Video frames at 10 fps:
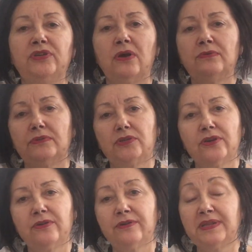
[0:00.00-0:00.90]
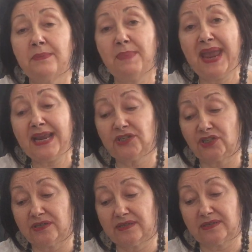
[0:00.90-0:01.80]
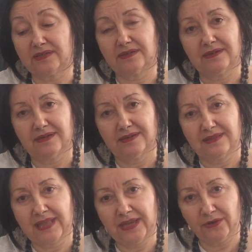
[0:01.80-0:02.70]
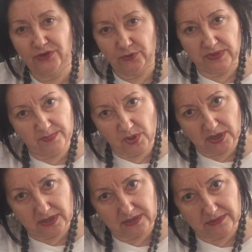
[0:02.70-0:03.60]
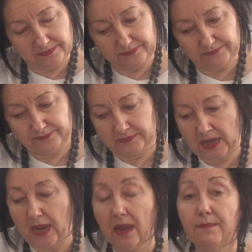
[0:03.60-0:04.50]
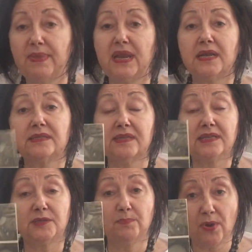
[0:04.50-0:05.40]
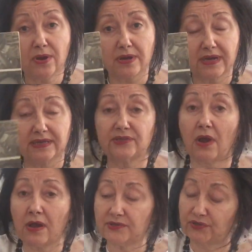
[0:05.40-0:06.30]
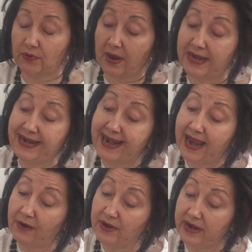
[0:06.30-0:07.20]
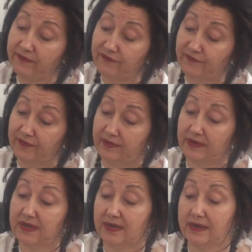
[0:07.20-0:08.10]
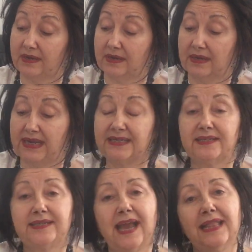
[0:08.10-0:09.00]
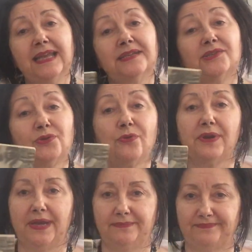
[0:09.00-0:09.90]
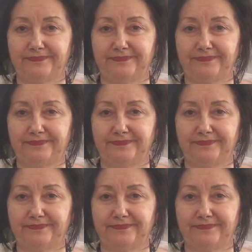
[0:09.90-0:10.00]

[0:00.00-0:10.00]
don't turn the pages like you do with a book. Because this book is also a narrative. It's telling a story.